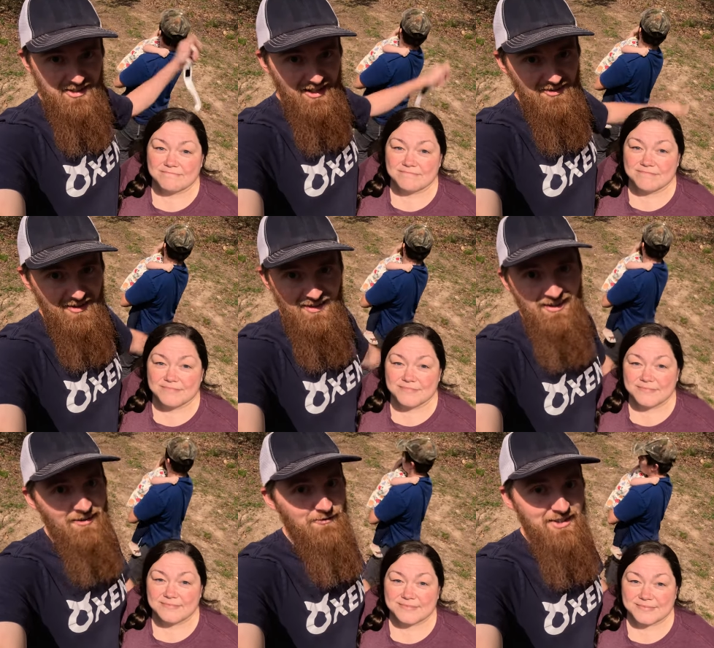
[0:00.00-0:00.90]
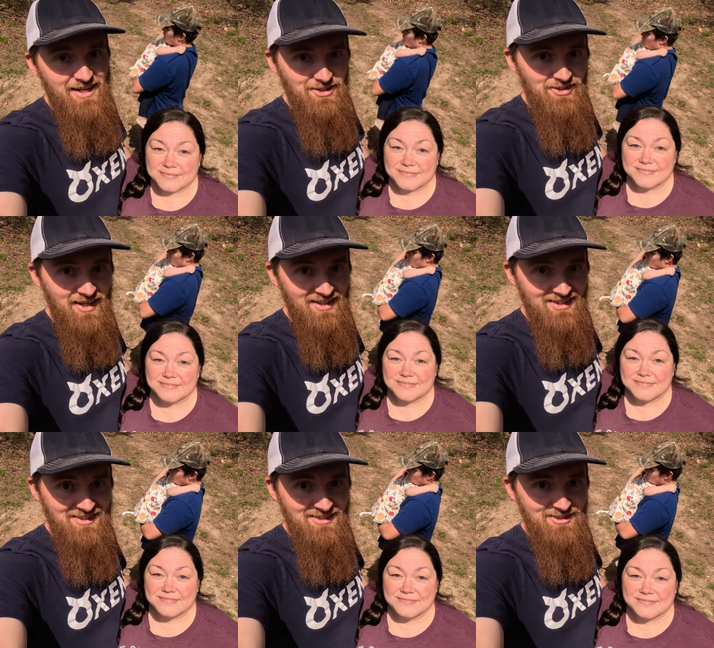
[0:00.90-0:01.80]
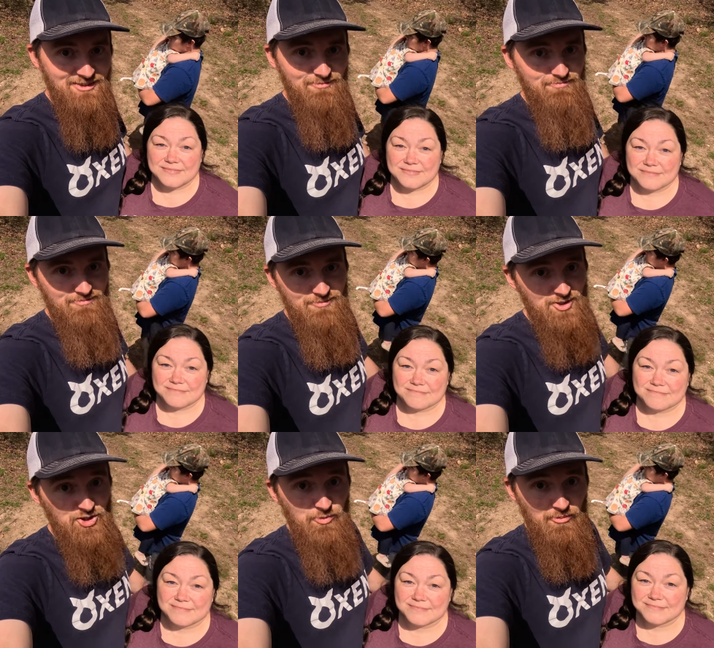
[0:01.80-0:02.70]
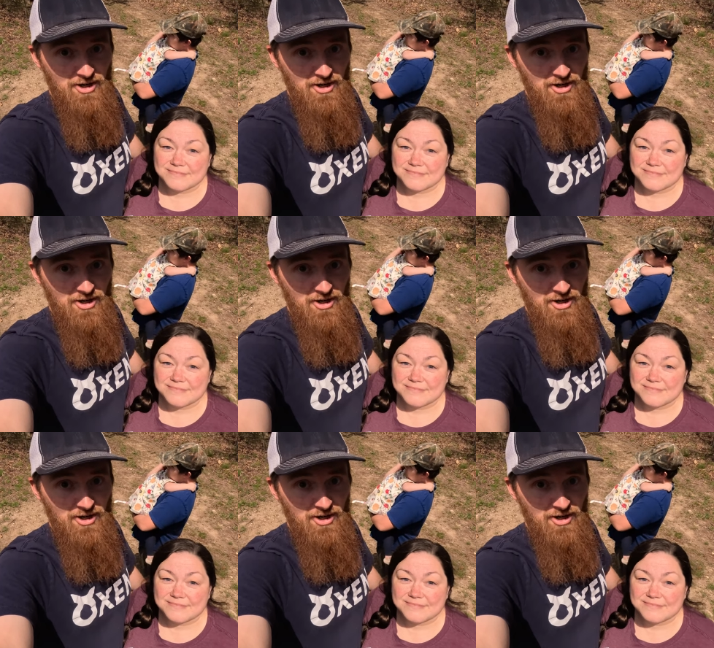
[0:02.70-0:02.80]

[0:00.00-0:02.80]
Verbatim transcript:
Speaker 1: comes out, you can't look at it because it's super